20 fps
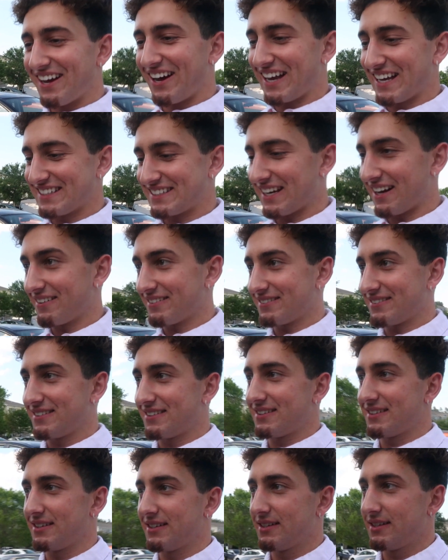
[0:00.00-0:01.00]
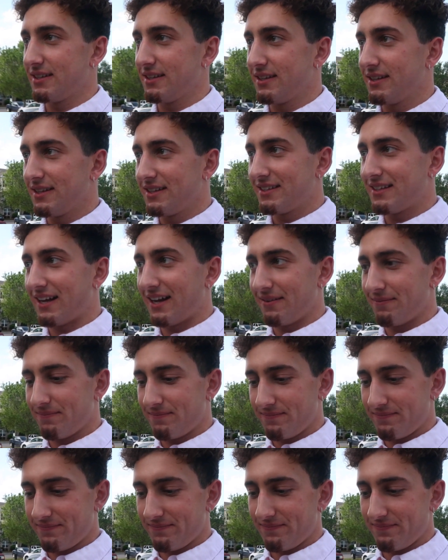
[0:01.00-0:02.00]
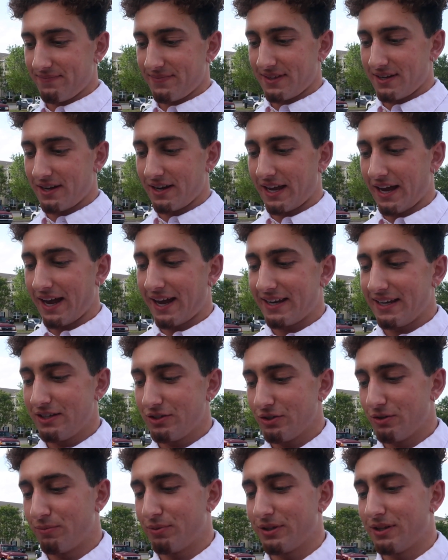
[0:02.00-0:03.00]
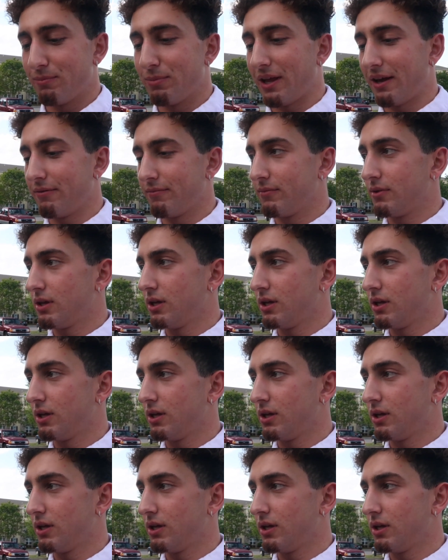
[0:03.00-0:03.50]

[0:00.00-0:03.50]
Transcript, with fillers: Okay, stop. Stop. Okay, I need you to put this the blind.